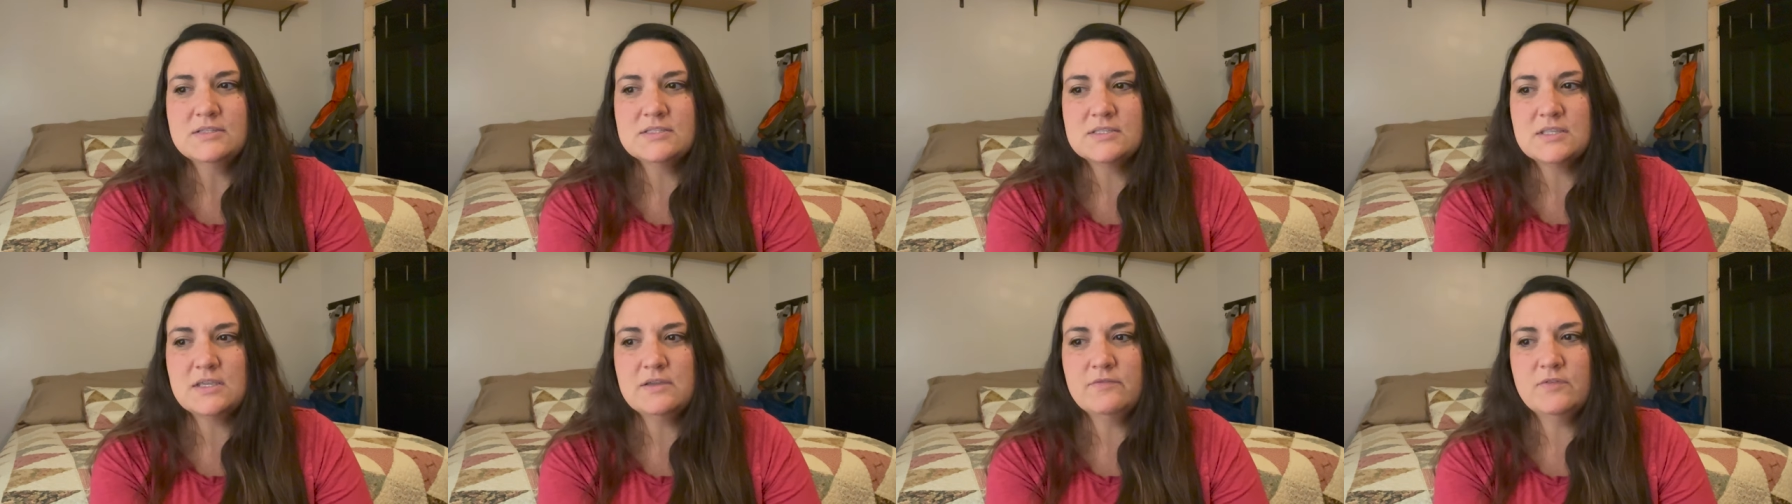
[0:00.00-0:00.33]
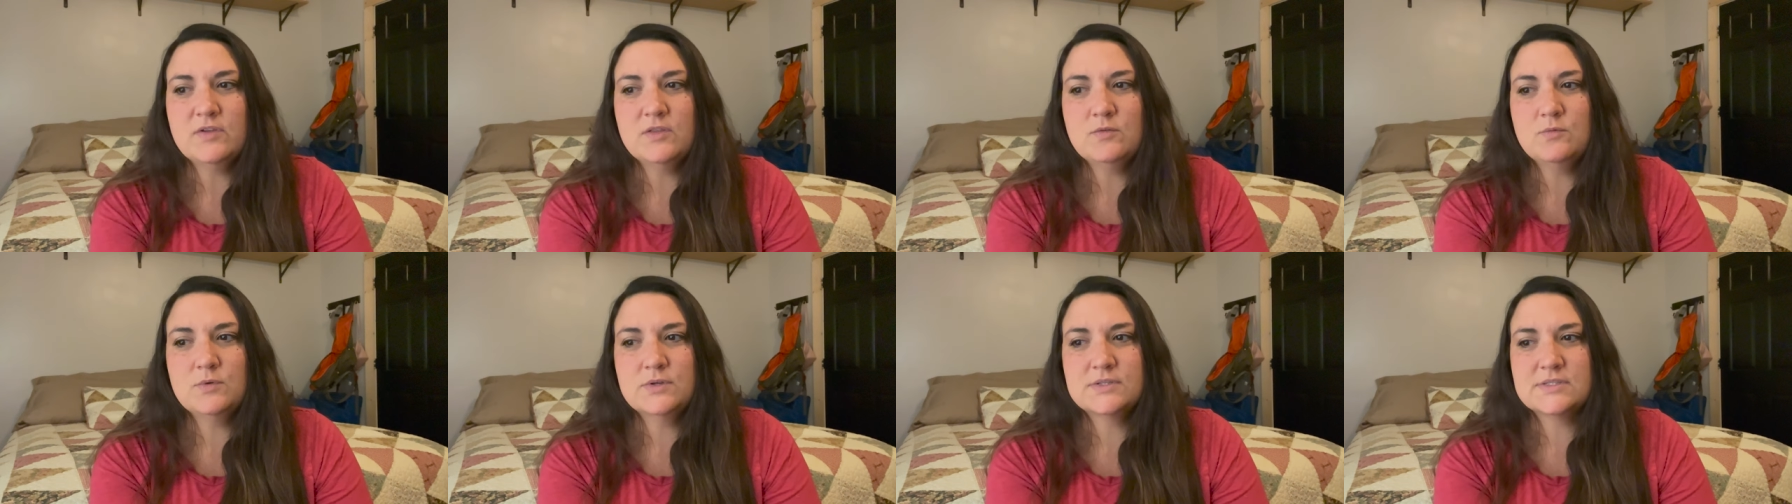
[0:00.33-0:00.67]

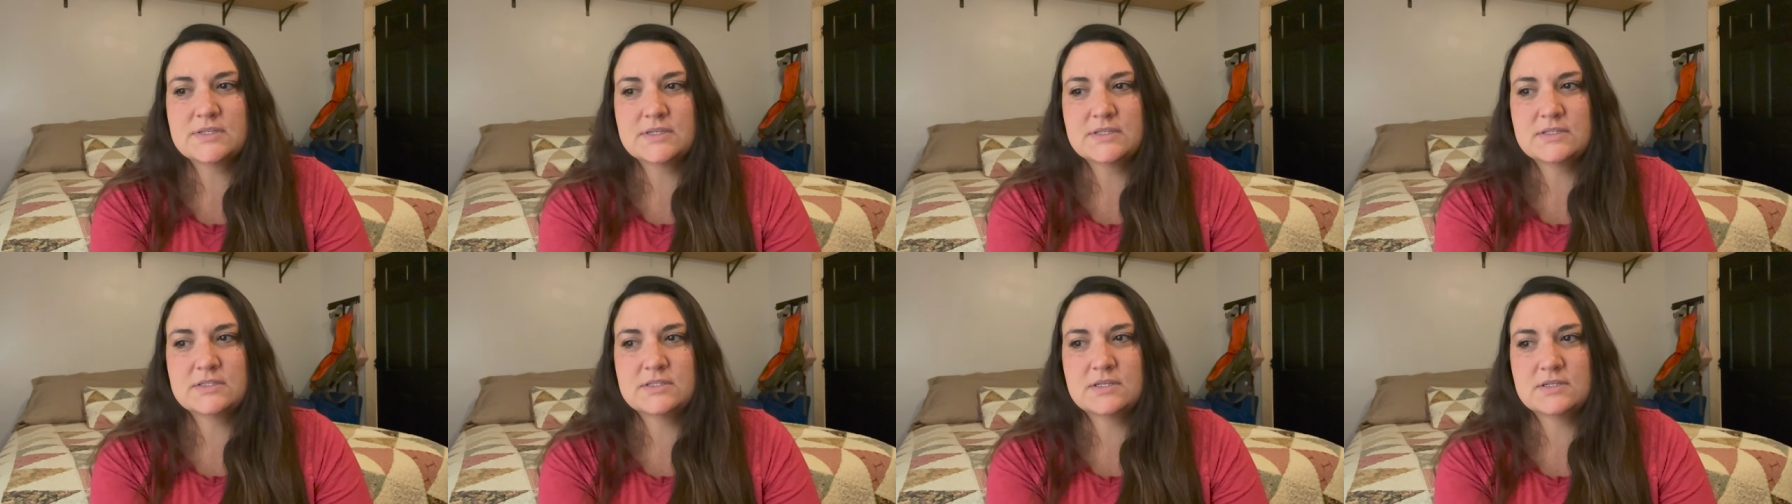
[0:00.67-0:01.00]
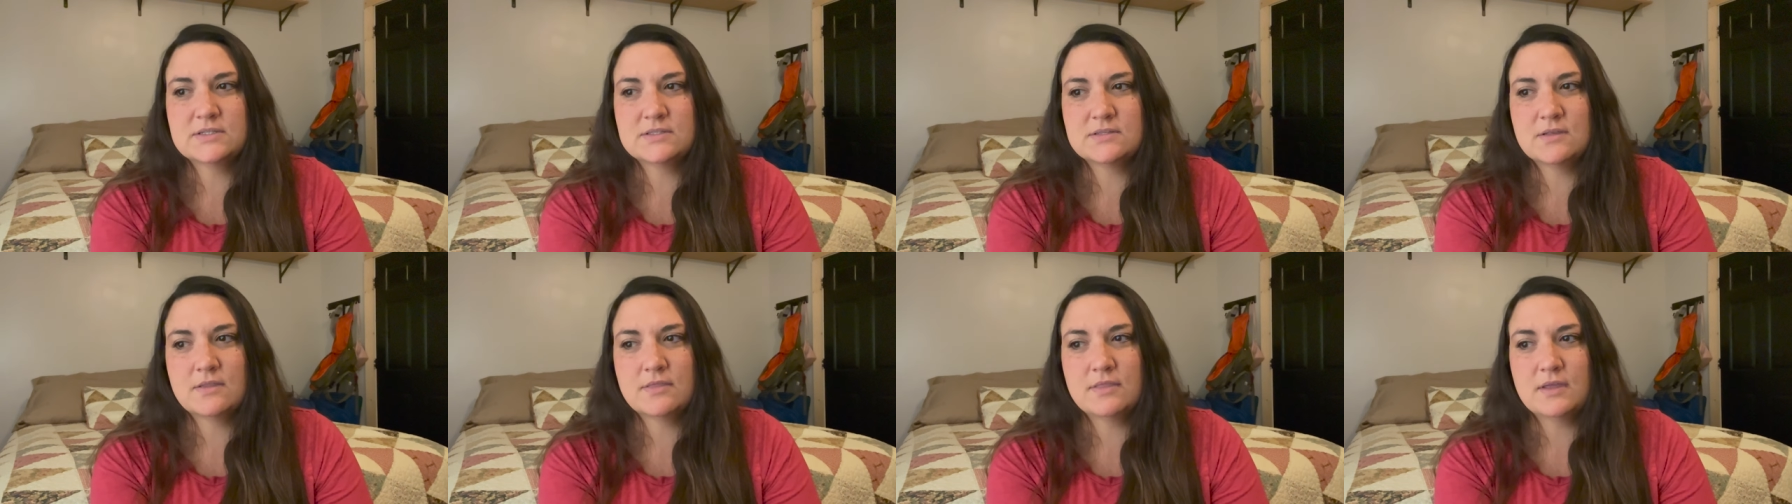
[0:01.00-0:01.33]
Steven was
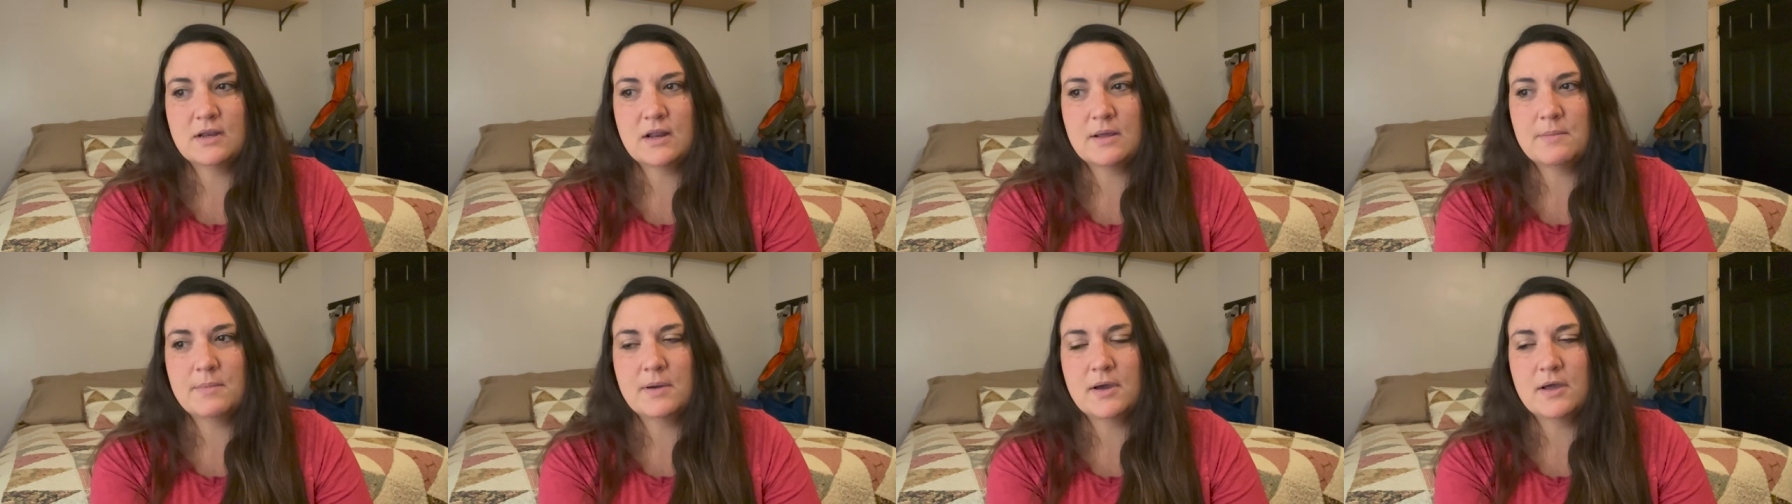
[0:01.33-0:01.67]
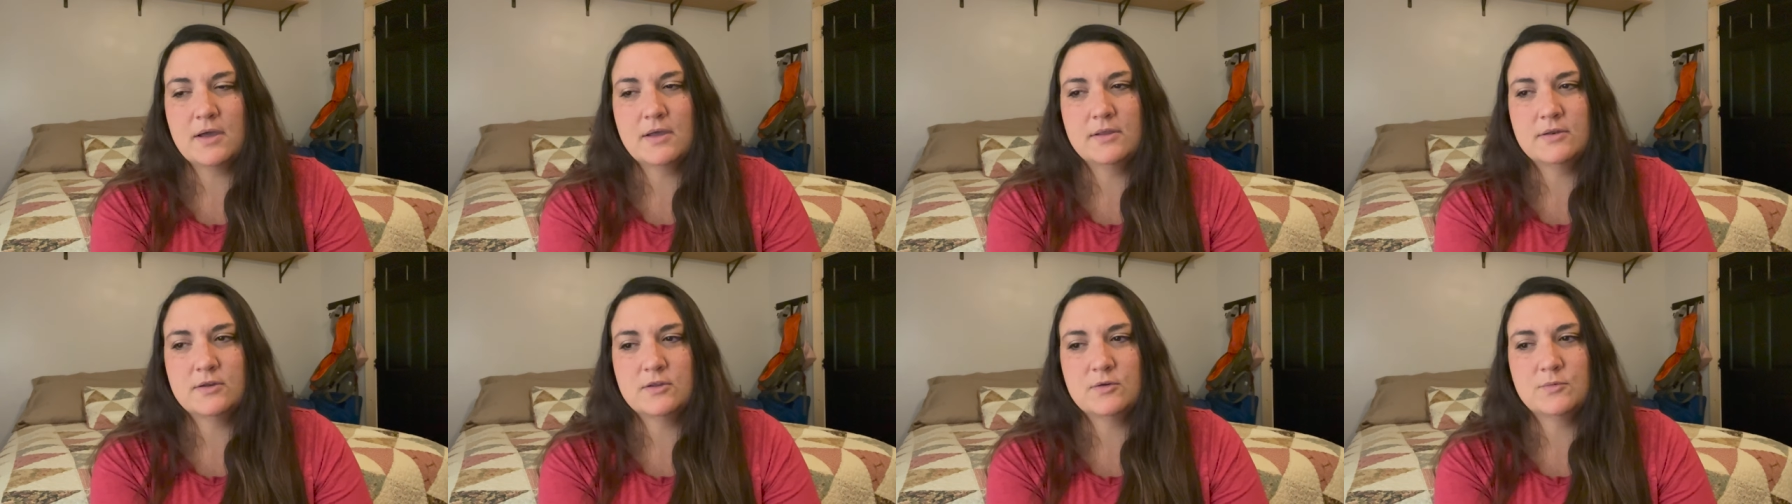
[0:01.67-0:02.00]
insistent that I
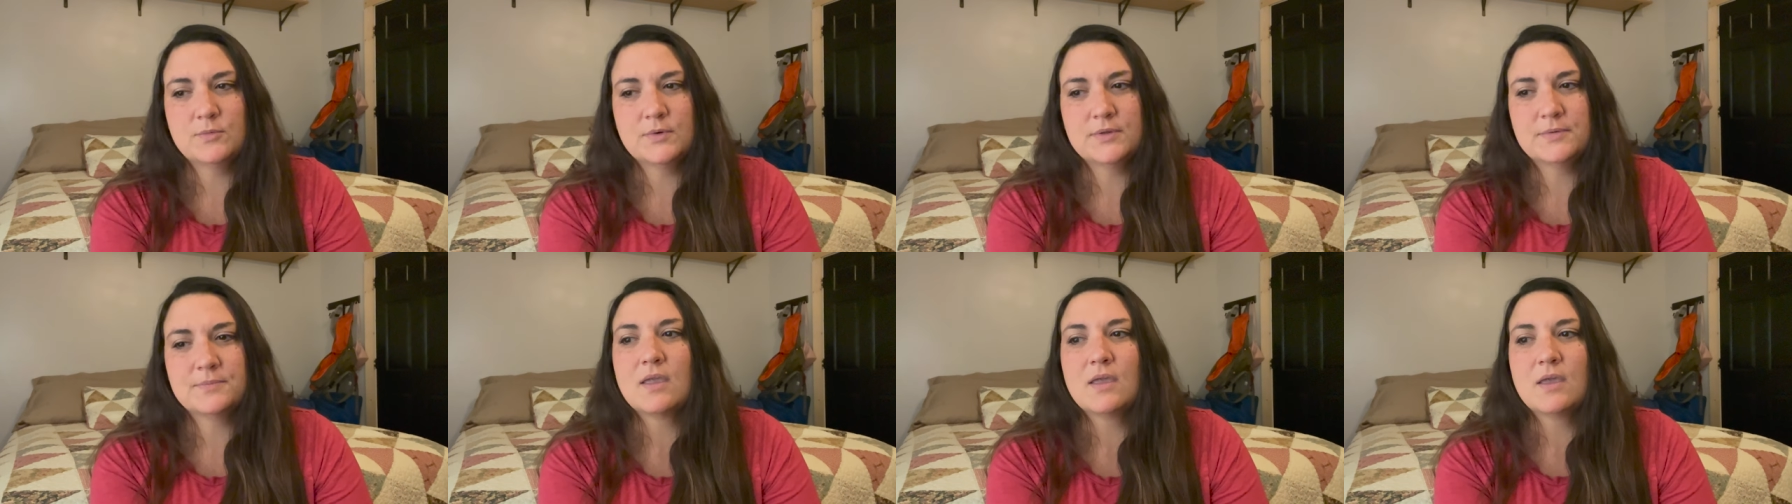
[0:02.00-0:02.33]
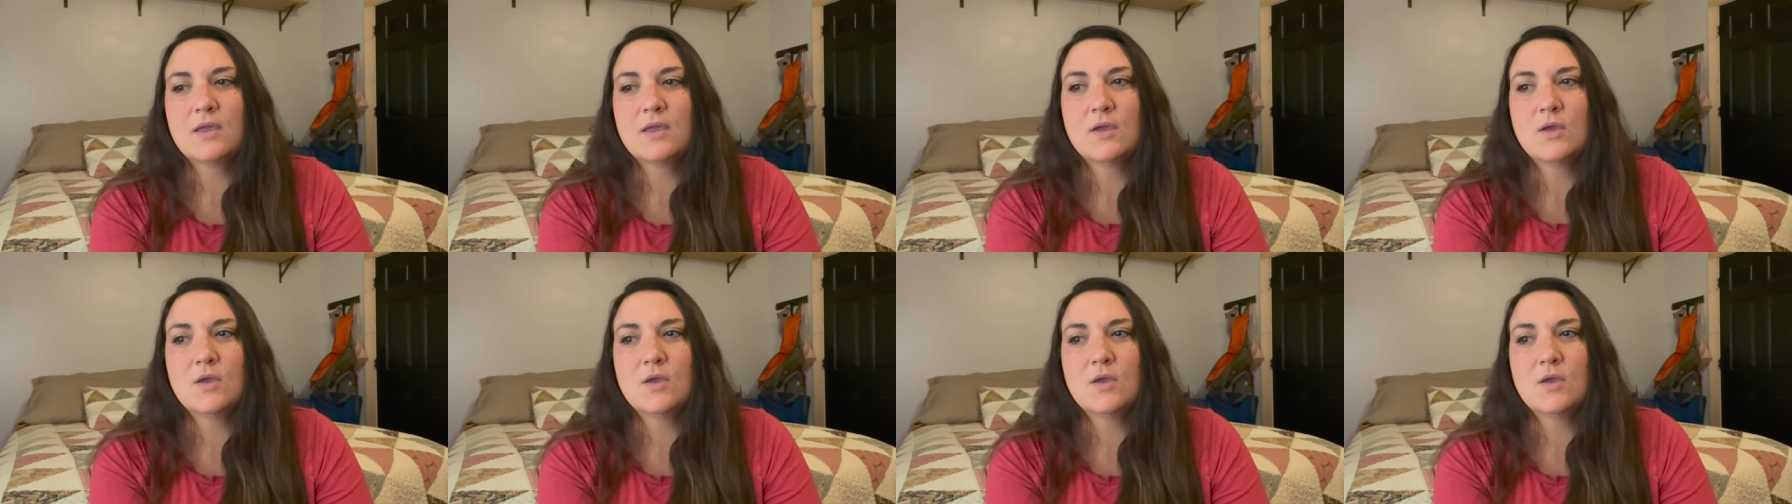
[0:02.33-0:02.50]
bought a new one.